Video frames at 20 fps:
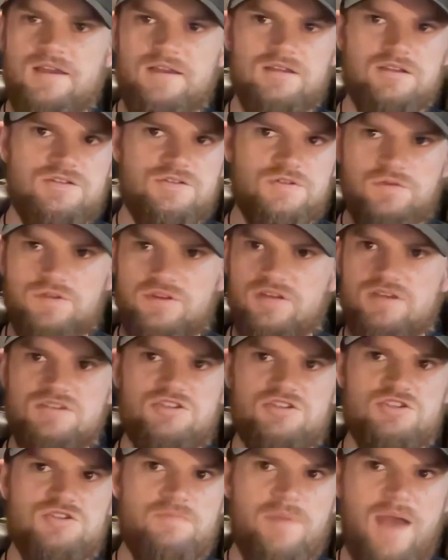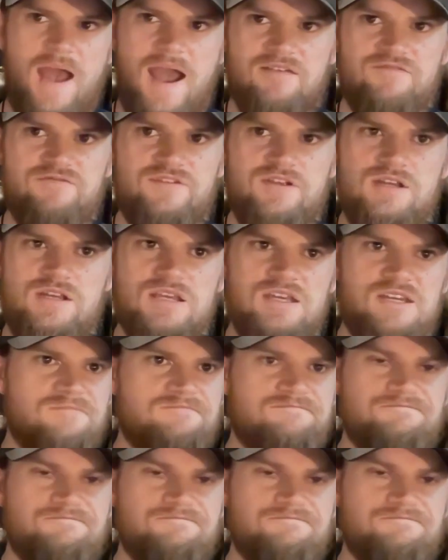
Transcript: Because the cool thing is just backfeeding it,